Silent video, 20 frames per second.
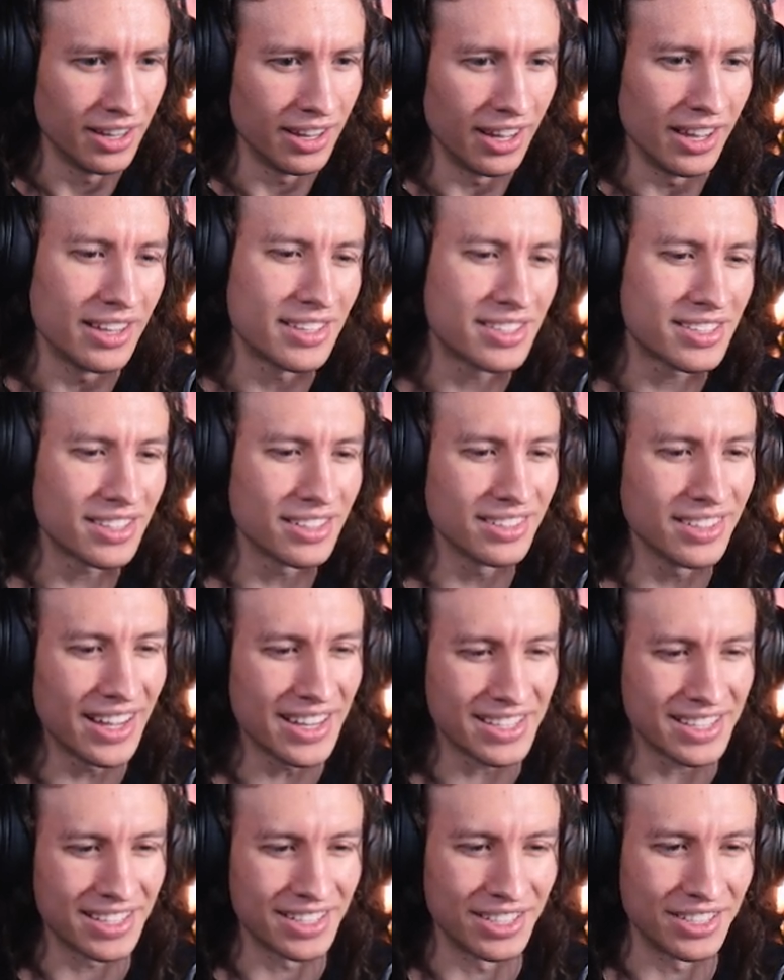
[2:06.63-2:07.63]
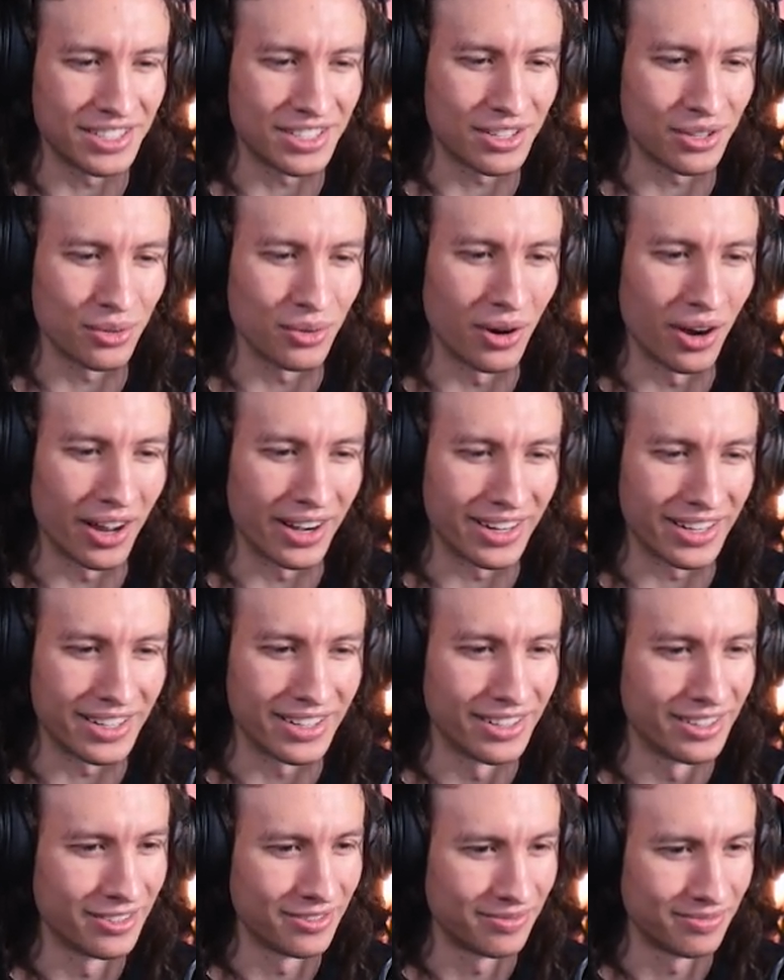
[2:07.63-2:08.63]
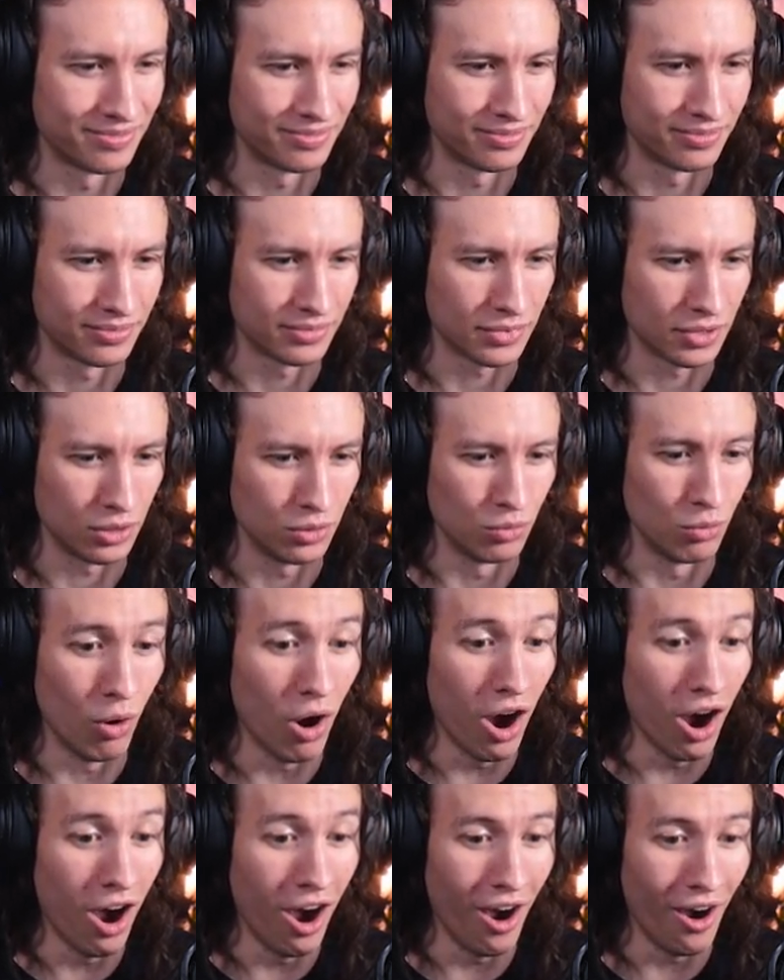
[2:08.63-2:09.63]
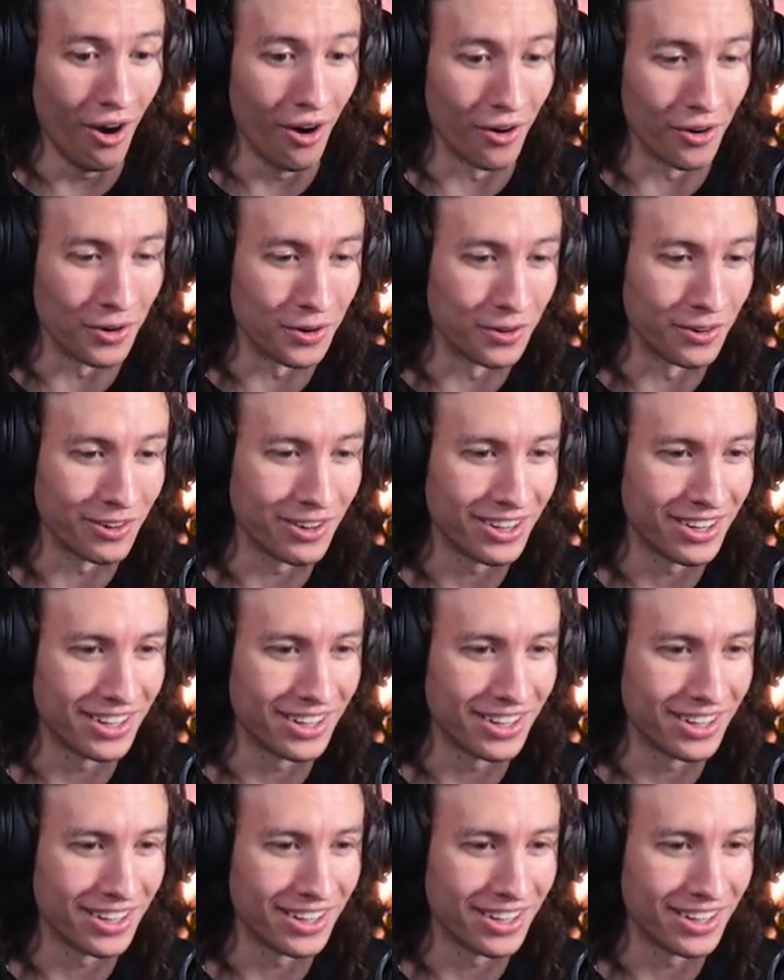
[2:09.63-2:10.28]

It's the lessons you wanted. Whoa!